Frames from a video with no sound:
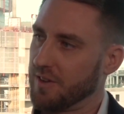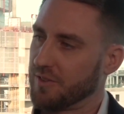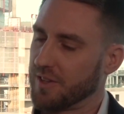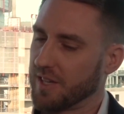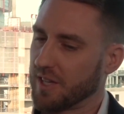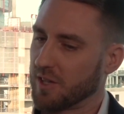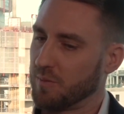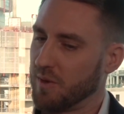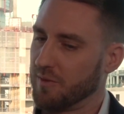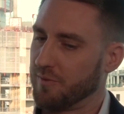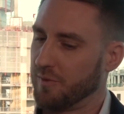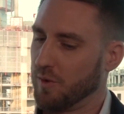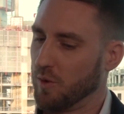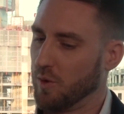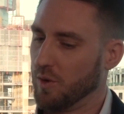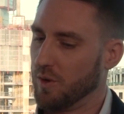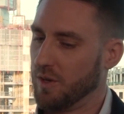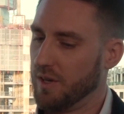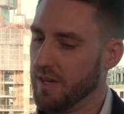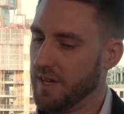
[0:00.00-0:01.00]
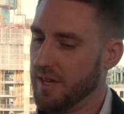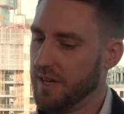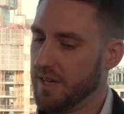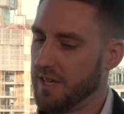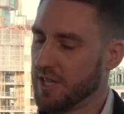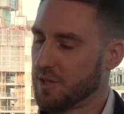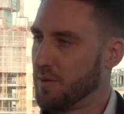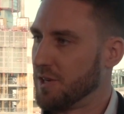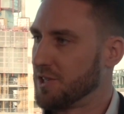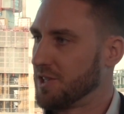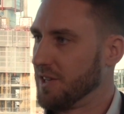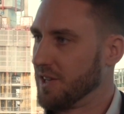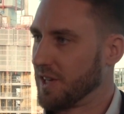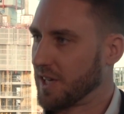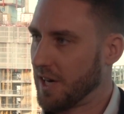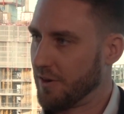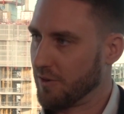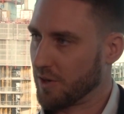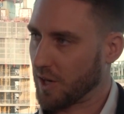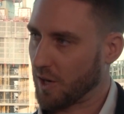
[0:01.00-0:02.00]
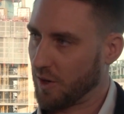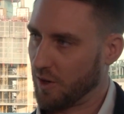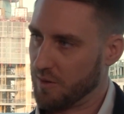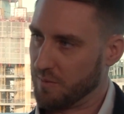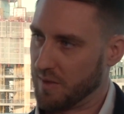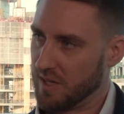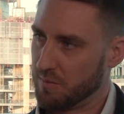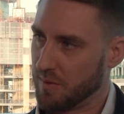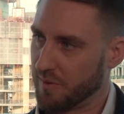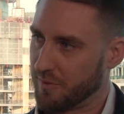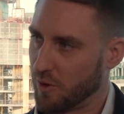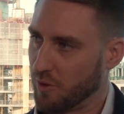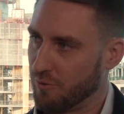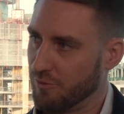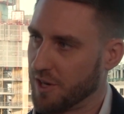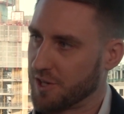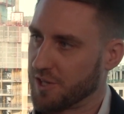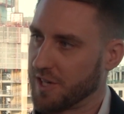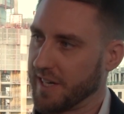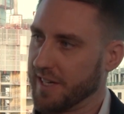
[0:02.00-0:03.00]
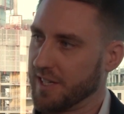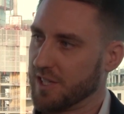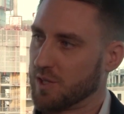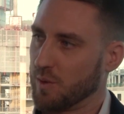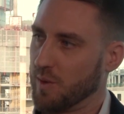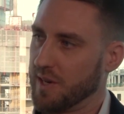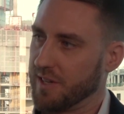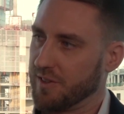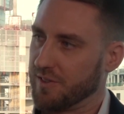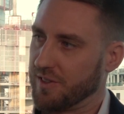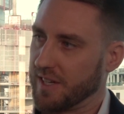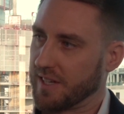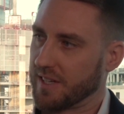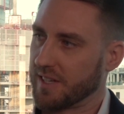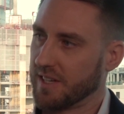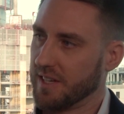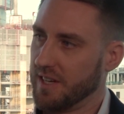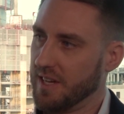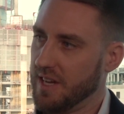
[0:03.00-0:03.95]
I think before, especially in the current climate, before rushing into anything,